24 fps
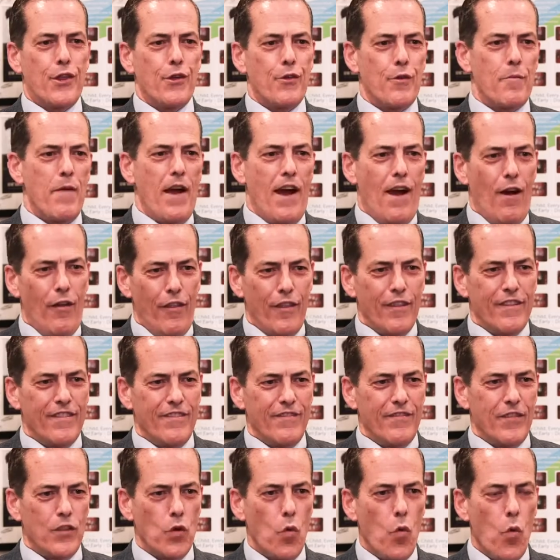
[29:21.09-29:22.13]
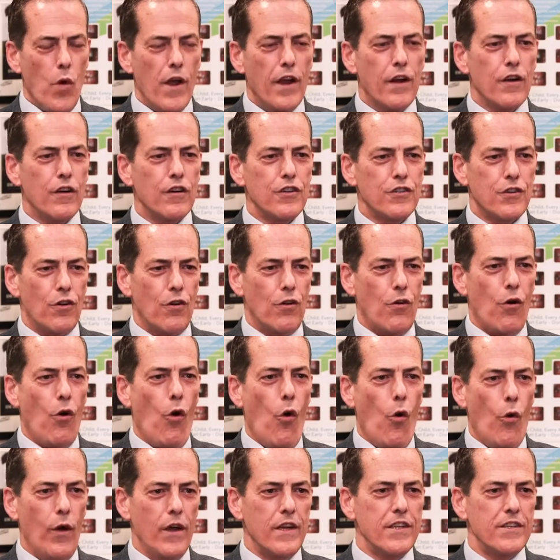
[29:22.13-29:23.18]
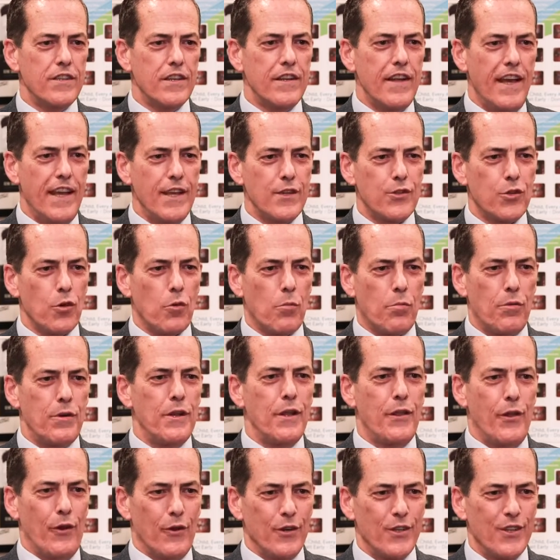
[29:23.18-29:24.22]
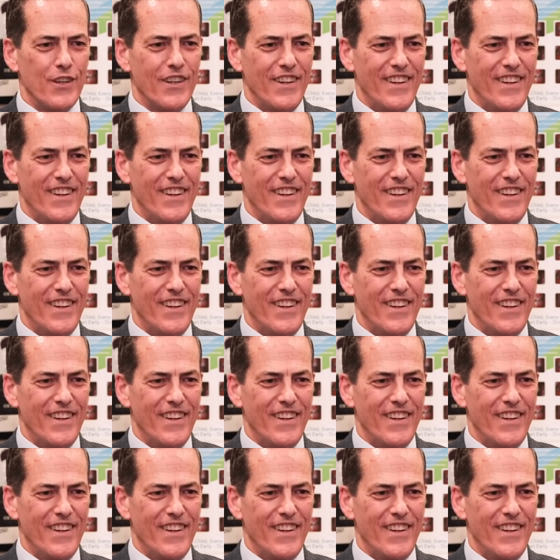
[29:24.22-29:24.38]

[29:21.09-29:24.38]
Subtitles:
through their mouth. The winners are always nasal breathers.